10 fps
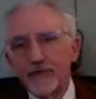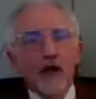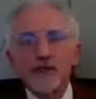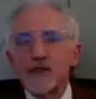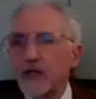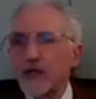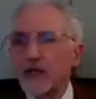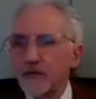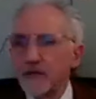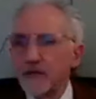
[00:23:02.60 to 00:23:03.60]
yards
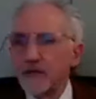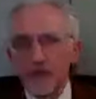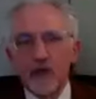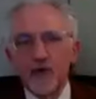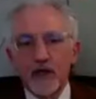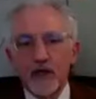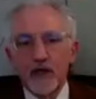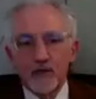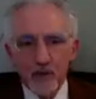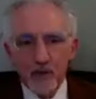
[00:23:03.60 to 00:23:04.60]
and
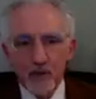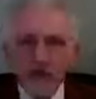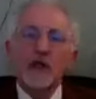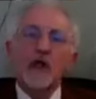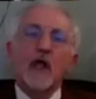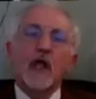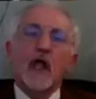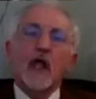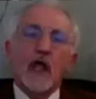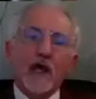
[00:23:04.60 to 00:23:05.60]
was built.
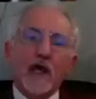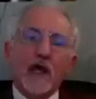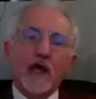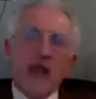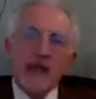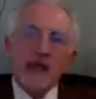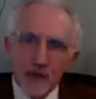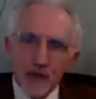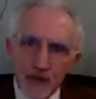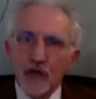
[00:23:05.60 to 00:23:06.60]
And as a
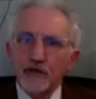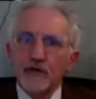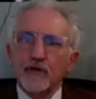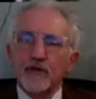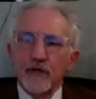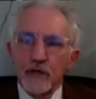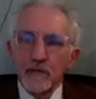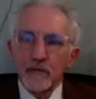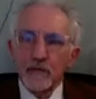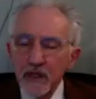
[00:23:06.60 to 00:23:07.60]
result, the
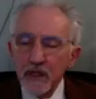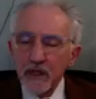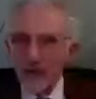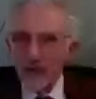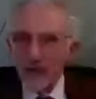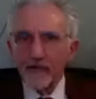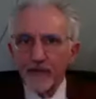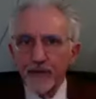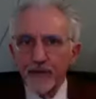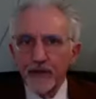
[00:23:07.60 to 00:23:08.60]
military
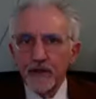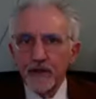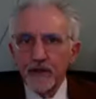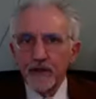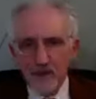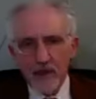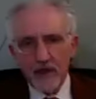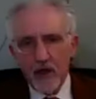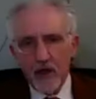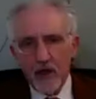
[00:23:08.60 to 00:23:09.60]
government in the
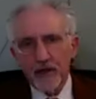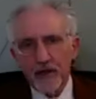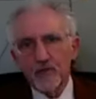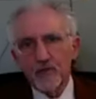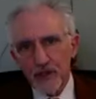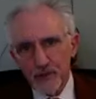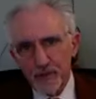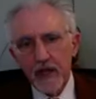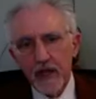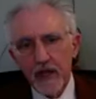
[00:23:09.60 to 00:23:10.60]
Israeli occupied West
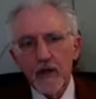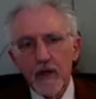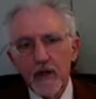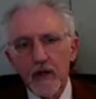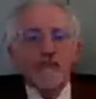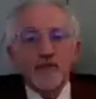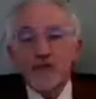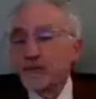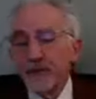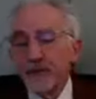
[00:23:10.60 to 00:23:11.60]
Bank
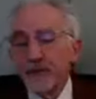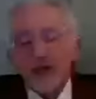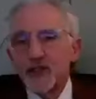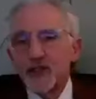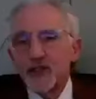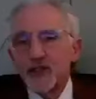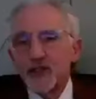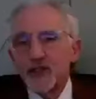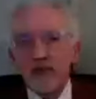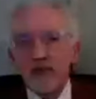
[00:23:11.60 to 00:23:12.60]
simply shifted
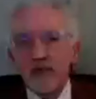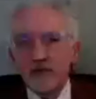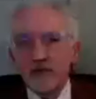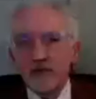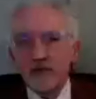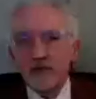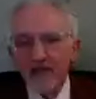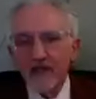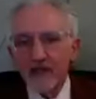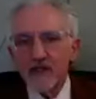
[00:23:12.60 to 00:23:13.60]
legal
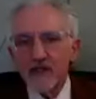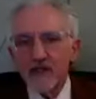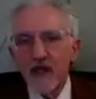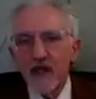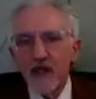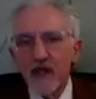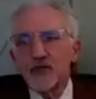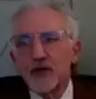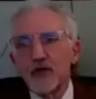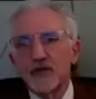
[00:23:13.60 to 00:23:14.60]
tactics and
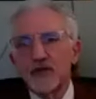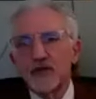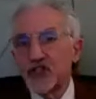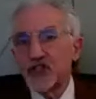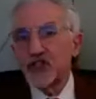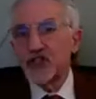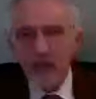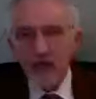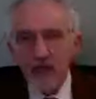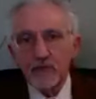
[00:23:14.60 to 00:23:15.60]
started
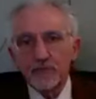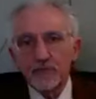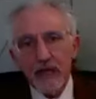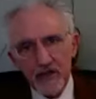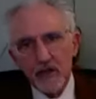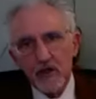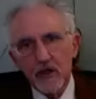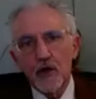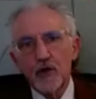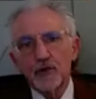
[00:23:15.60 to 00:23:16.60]
challenging
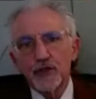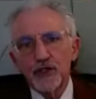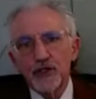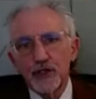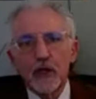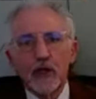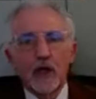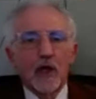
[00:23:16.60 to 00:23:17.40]
Palestinian ownership,